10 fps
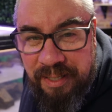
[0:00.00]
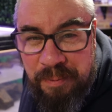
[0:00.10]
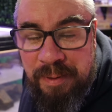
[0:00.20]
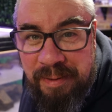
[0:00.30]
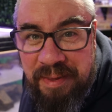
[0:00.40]
Now
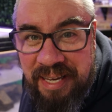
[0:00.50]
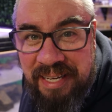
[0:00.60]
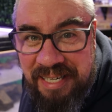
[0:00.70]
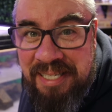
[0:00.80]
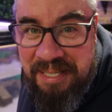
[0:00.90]
you're probably
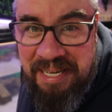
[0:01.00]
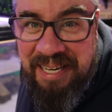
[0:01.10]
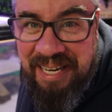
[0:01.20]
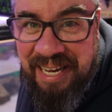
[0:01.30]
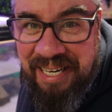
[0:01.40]
thinking, it's
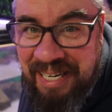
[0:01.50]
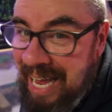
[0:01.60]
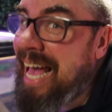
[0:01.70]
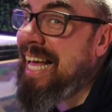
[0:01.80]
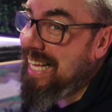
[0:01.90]
leaking again.
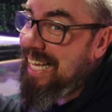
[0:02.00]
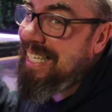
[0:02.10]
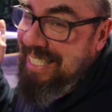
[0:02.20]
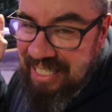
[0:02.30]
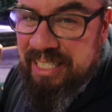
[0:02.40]

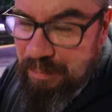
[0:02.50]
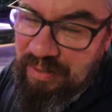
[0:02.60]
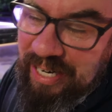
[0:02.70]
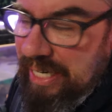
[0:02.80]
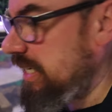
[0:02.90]
And you'd
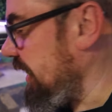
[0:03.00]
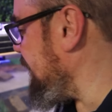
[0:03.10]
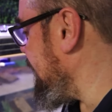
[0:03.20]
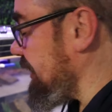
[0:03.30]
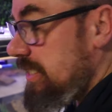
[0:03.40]
be right,
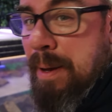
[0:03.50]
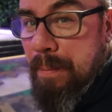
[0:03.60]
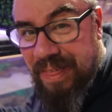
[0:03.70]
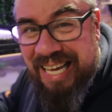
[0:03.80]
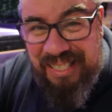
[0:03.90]
yeah it is.
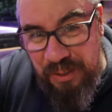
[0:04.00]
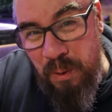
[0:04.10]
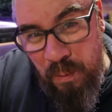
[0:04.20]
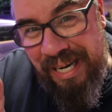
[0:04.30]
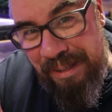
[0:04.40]
But that's
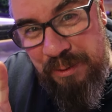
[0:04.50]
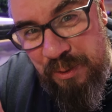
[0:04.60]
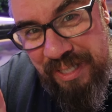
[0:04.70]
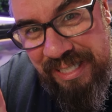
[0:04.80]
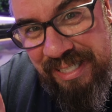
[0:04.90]
not why I'm
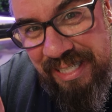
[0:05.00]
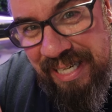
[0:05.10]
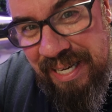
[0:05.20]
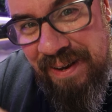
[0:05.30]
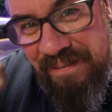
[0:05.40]
doing this
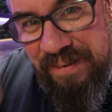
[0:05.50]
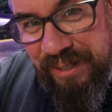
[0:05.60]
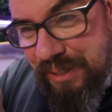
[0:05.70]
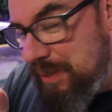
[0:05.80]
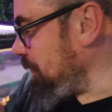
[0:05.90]
today.
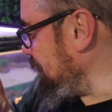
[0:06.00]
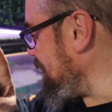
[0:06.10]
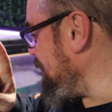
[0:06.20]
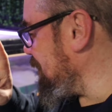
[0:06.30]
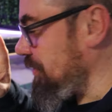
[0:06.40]
First, we're
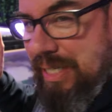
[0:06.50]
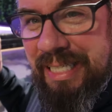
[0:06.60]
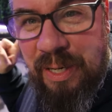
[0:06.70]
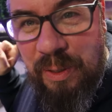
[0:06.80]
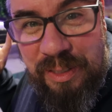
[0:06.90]

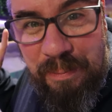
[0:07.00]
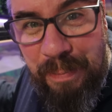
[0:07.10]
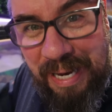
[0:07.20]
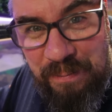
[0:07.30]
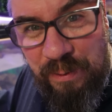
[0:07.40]
concentrating on some
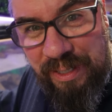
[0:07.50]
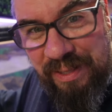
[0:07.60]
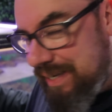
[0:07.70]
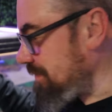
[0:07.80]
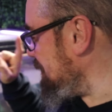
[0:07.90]
pipe
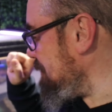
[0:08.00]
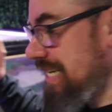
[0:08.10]
work that I've been